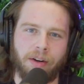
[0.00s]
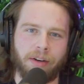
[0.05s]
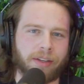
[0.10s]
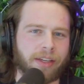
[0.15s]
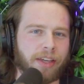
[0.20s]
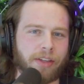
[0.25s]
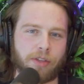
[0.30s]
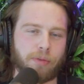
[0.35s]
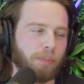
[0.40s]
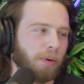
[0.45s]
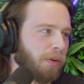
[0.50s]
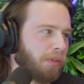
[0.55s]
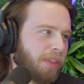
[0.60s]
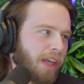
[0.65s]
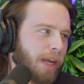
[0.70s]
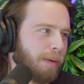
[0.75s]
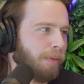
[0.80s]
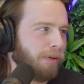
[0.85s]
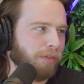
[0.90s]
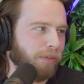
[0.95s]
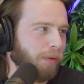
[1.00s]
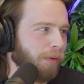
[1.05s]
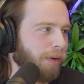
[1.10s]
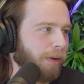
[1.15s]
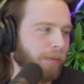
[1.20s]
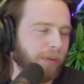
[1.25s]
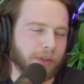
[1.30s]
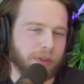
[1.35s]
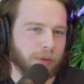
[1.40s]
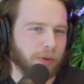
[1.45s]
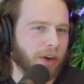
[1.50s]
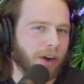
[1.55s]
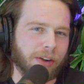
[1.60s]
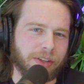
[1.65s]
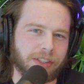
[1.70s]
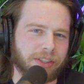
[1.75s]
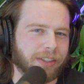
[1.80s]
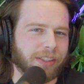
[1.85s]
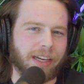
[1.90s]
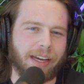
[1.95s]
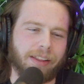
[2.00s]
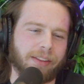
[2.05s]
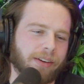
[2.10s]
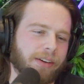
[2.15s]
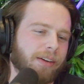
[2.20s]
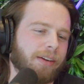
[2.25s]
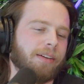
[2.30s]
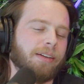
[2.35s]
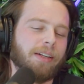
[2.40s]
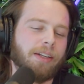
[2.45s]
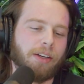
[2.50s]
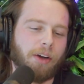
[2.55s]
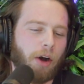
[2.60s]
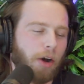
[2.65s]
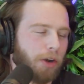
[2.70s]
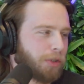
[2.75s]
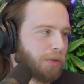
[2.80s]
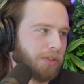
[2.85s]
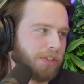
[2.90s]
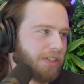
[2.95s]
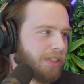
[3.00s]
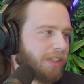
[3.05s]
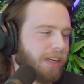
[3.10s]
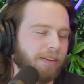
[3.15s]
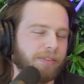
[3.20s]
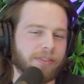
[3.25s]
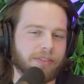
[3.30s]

to Keith's birthday before. We went to a concert together, all sorts of stuff.